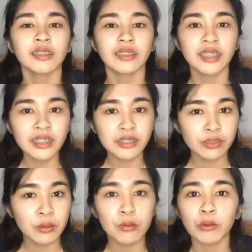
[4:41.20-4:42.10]
These
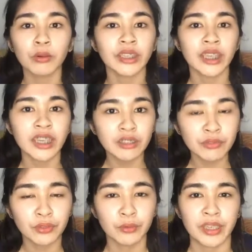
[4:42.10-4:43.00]
so-called
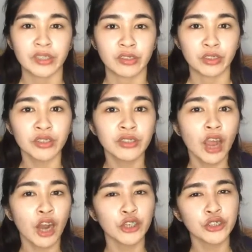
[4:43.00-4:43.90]
influencers
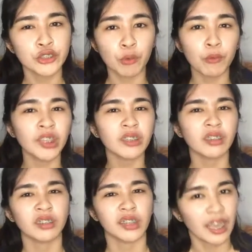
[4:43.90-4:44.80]
are showing
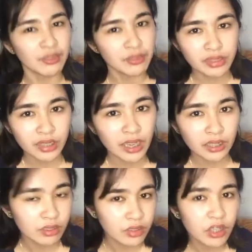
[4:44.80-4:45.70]
their
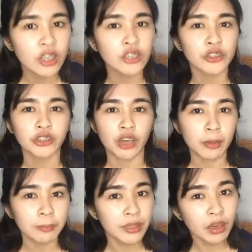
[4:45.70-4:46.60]
lifestyles,
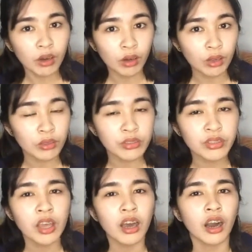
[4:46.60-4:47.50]
shopping
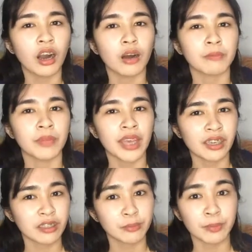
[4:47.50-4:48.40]
hauls,
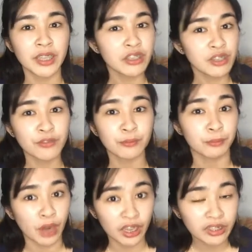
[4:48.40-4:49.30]
expensive
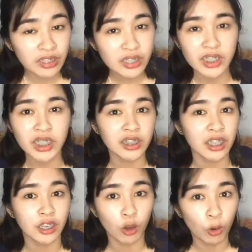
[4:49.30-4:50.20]
products that
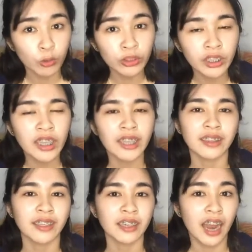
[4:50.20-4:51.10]
they own,
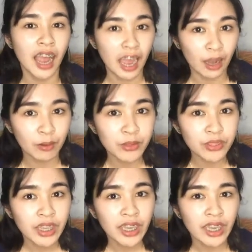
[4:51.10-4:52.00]
their
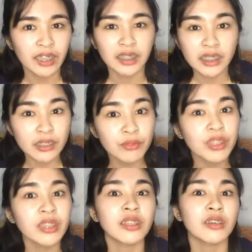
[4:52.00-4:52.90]
house, and
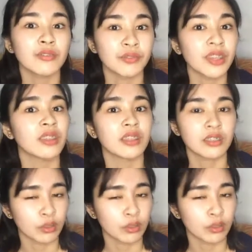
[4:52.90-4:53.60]
even their fitness